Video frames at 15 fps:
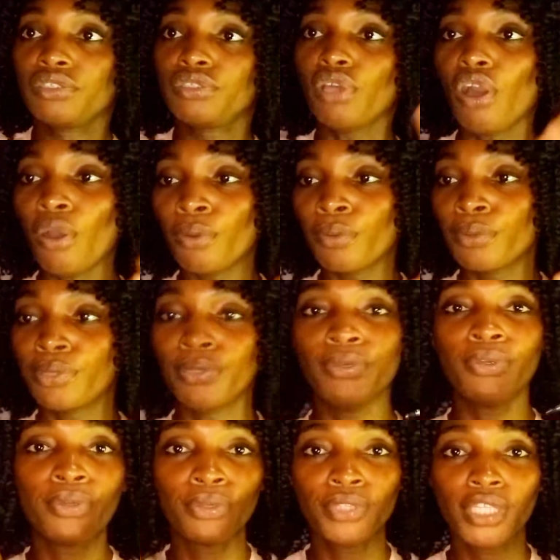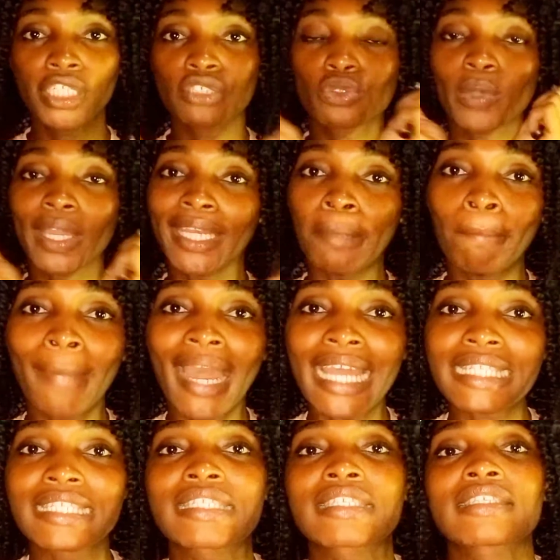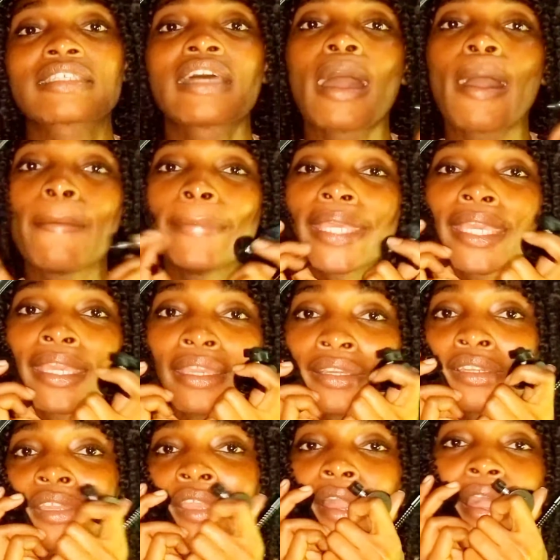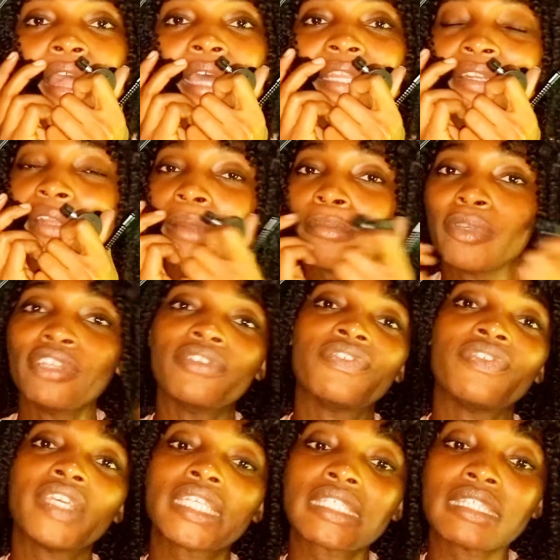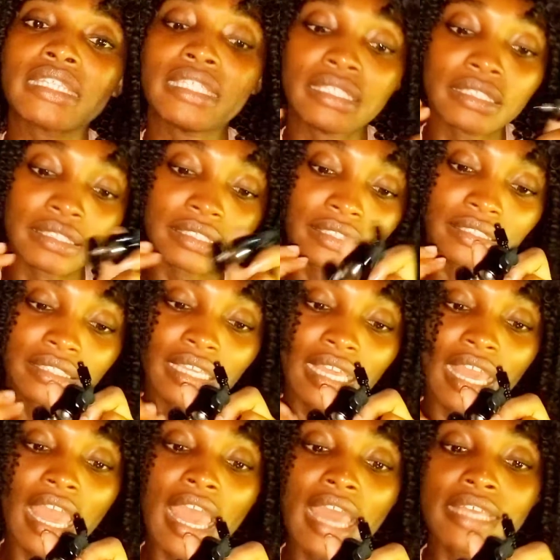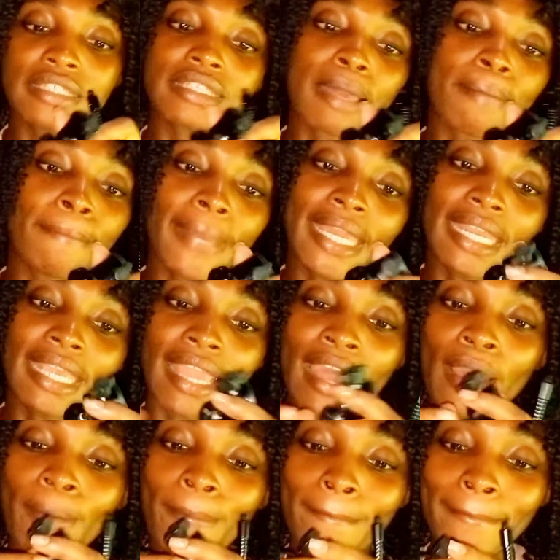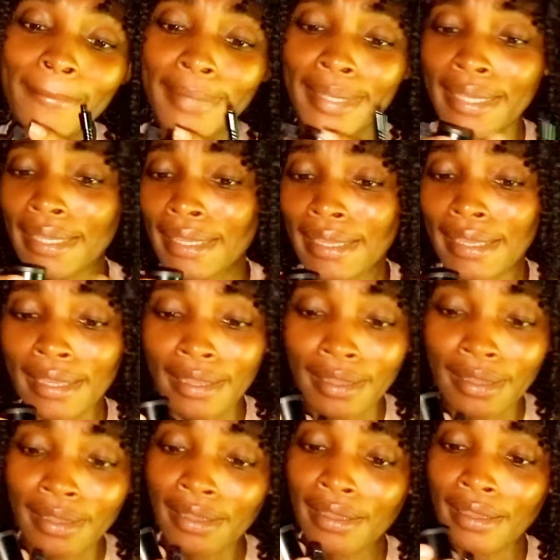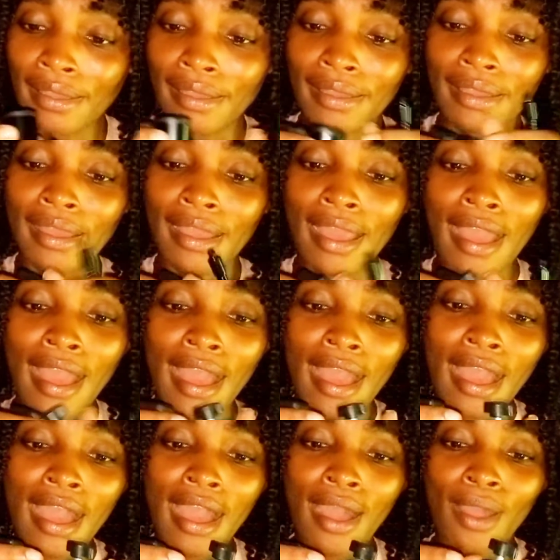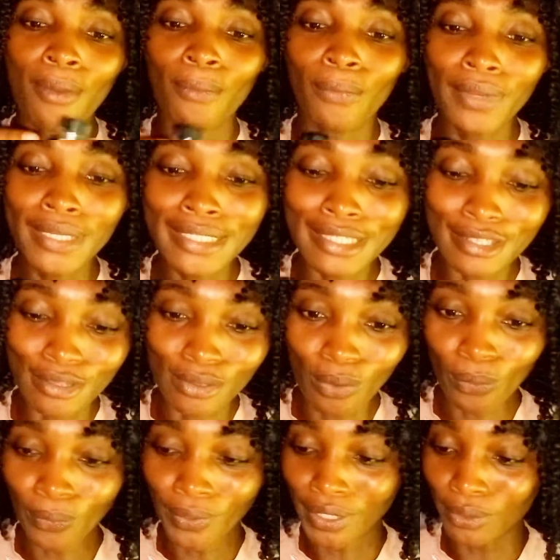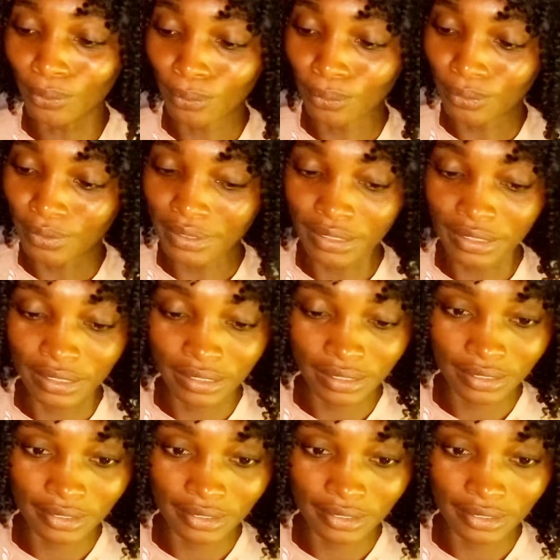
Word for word: So this is where the maths became. I don't know. I'm gonna fix this. Somebody help me. What is going on?